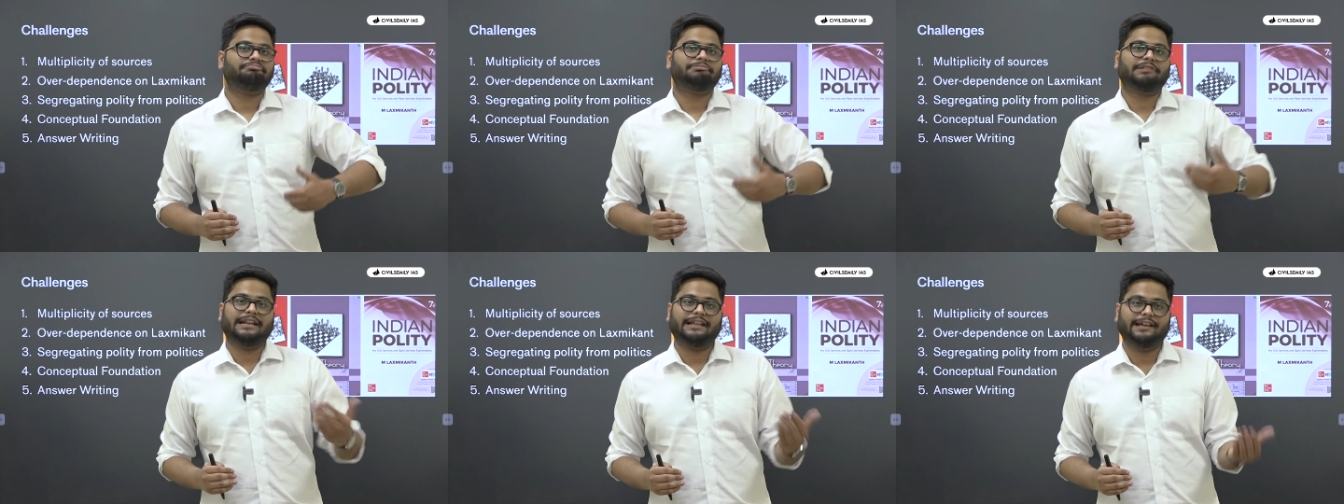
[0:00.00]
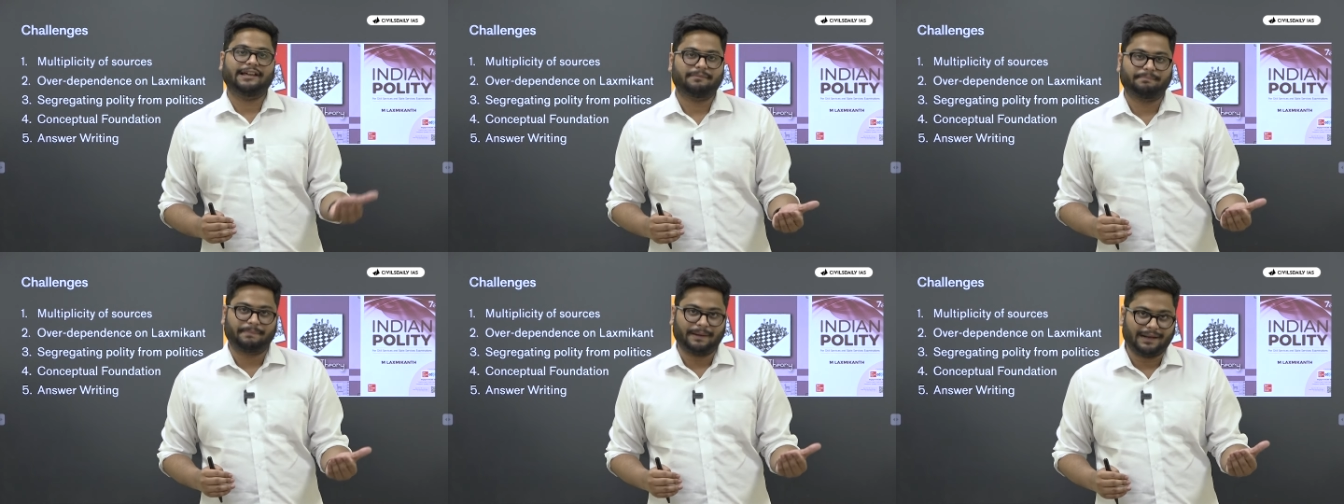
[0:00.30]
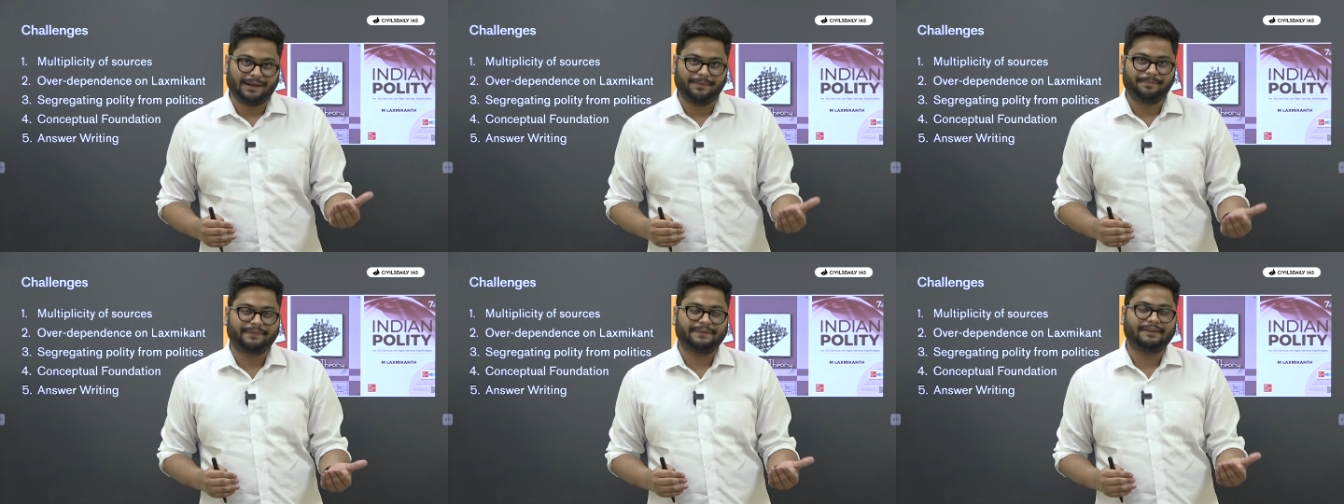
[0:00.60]
clear
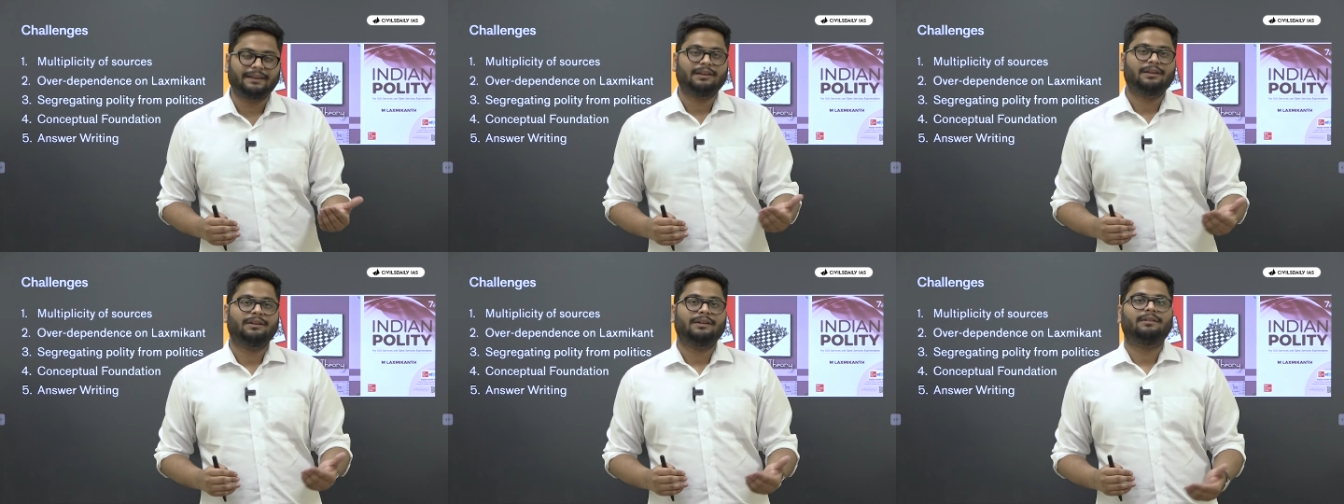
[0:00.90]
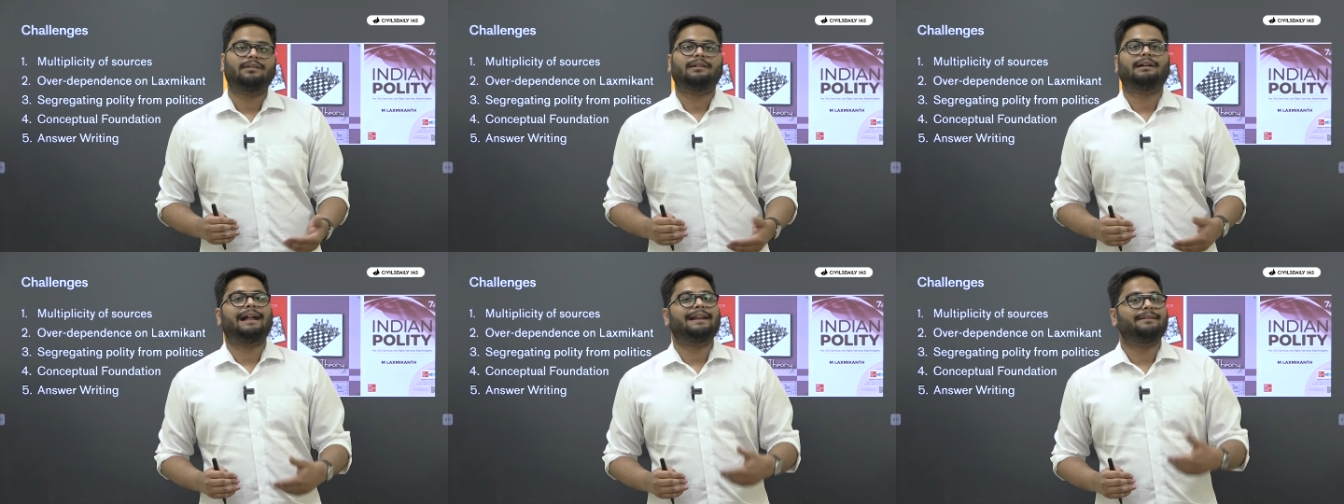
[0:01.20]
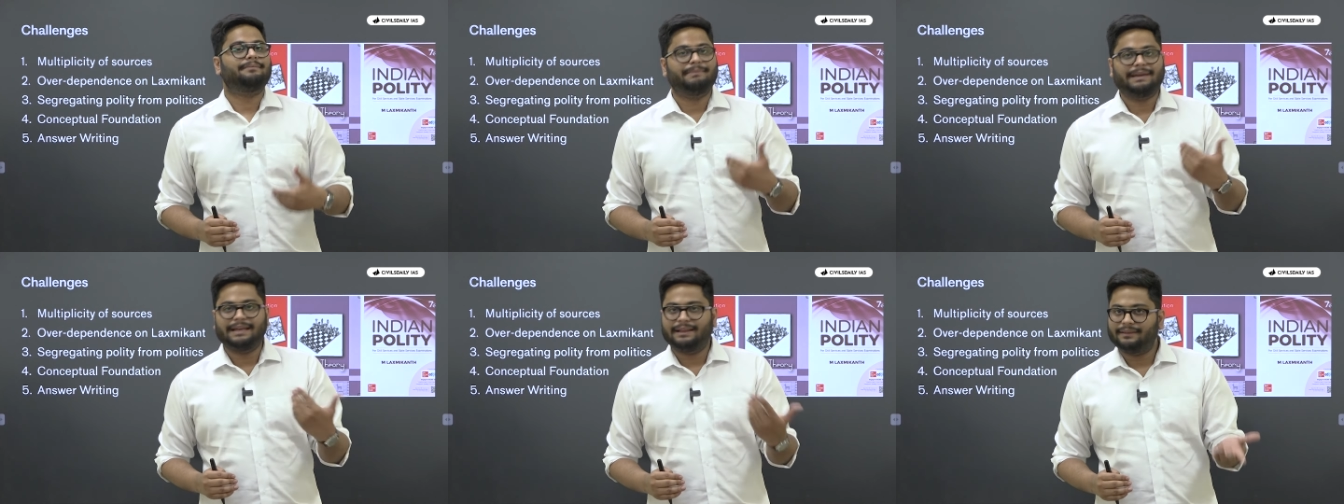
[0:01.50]
prelims
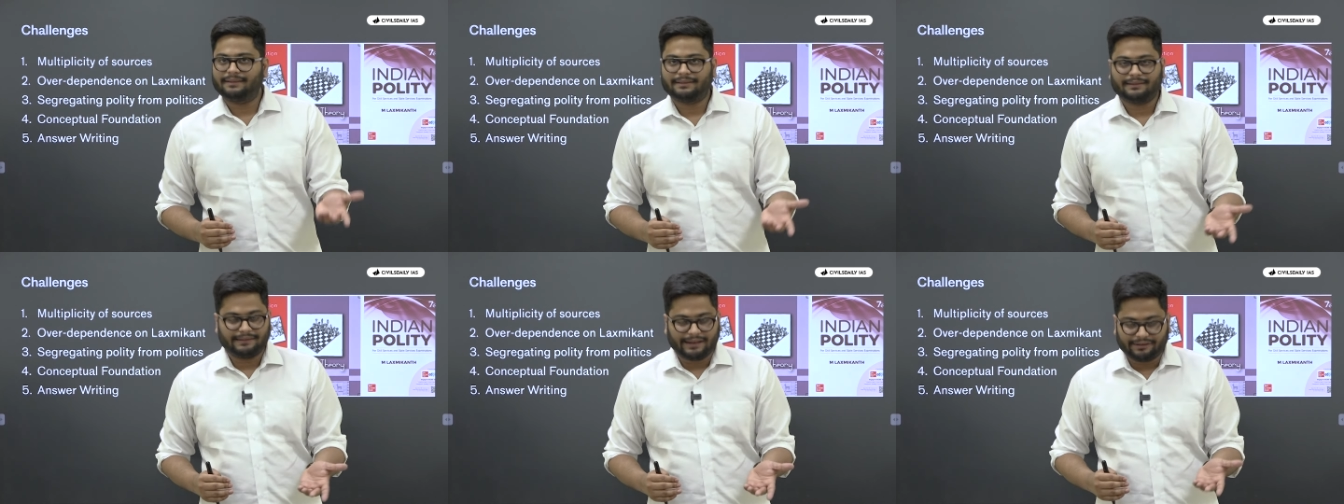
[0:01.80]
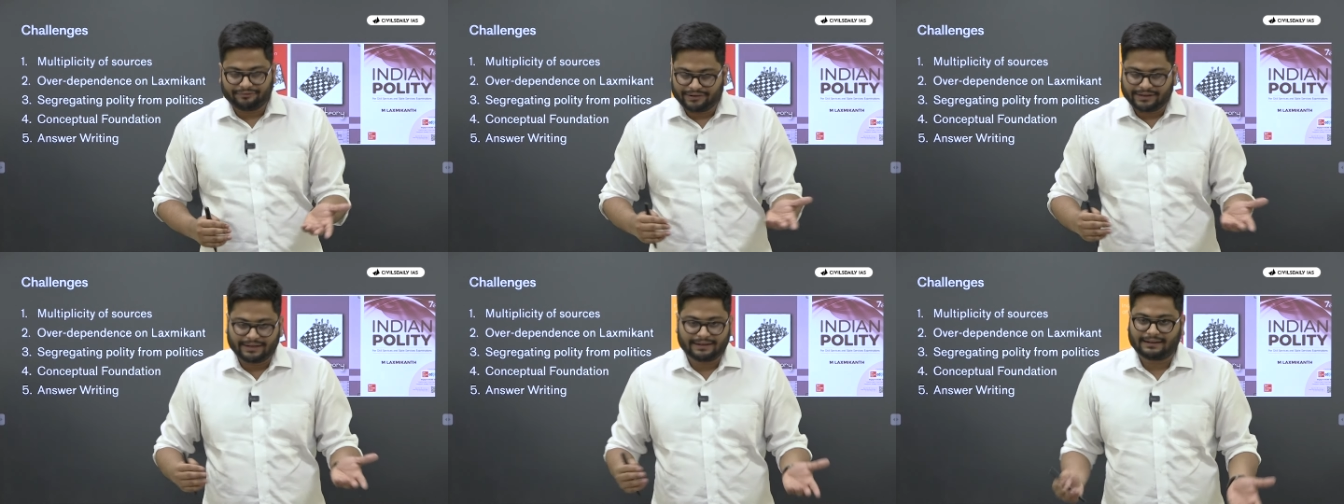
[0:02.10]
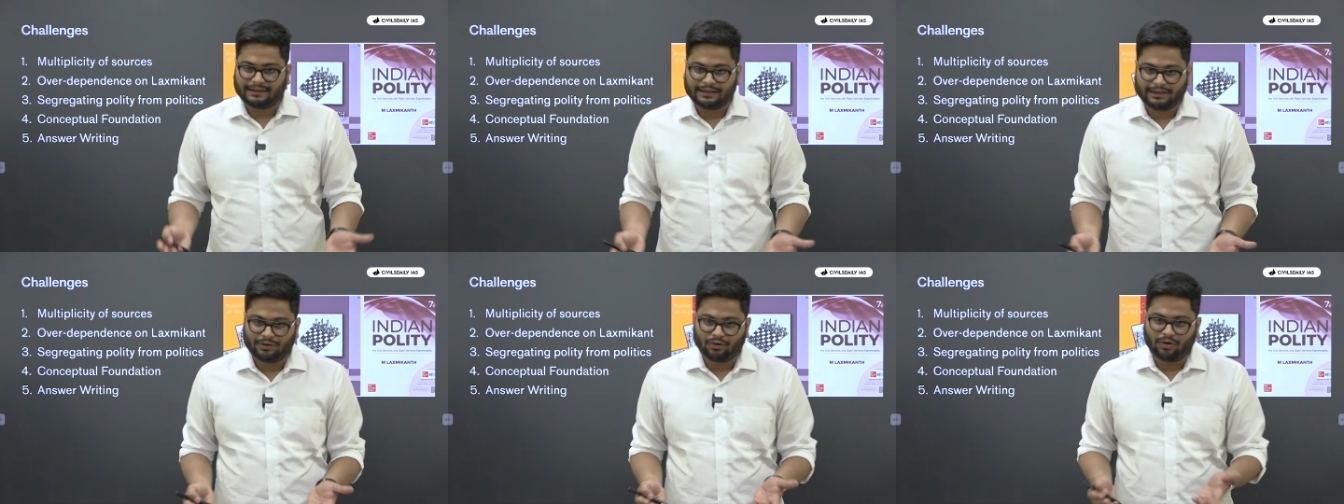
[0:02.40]
and mains,
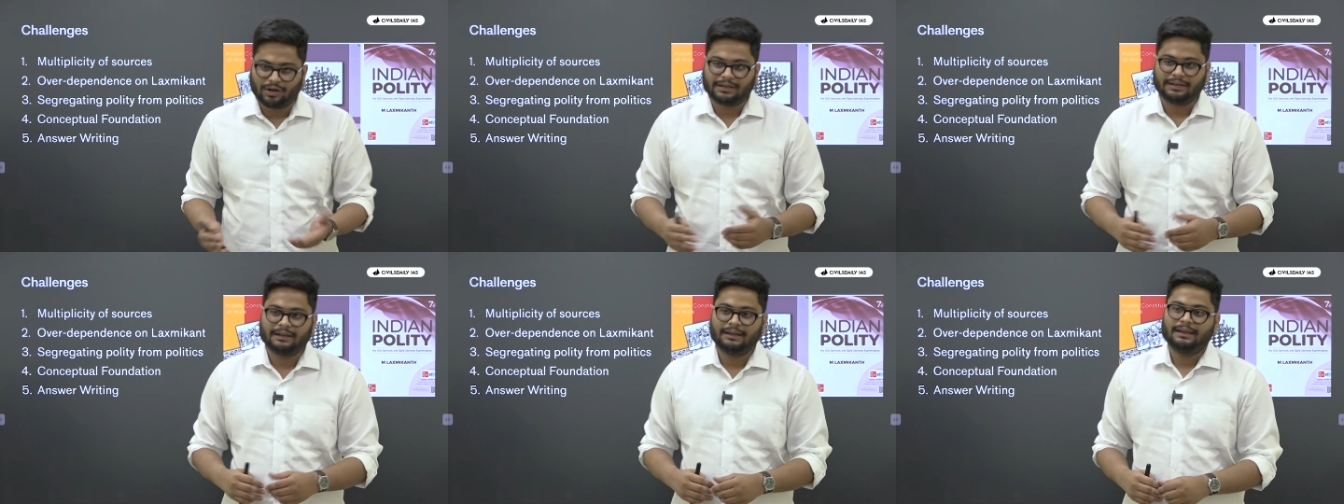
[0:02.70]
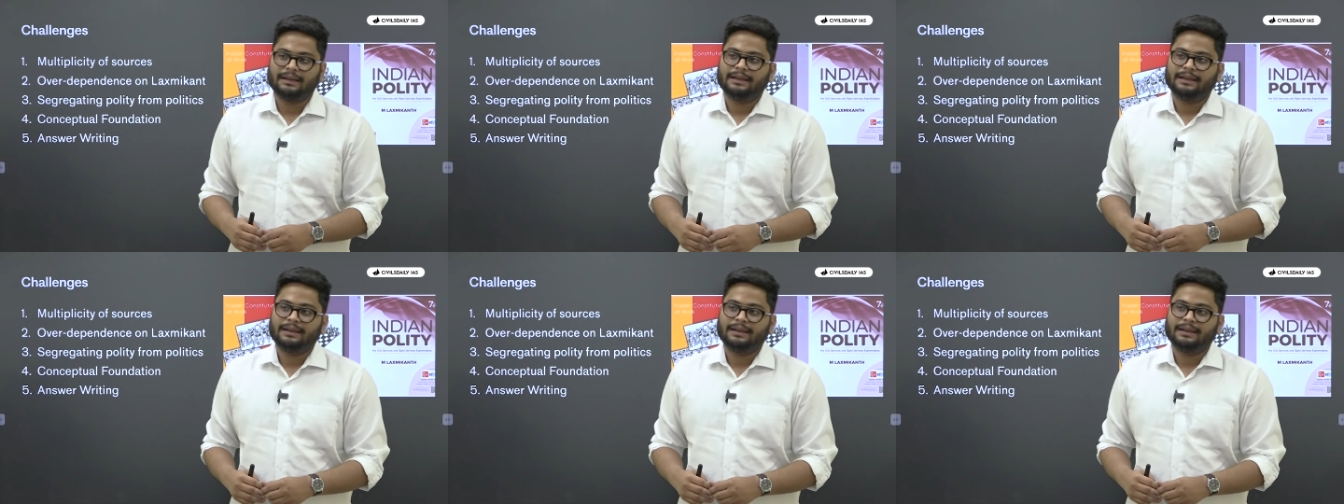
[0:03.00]
definitely not.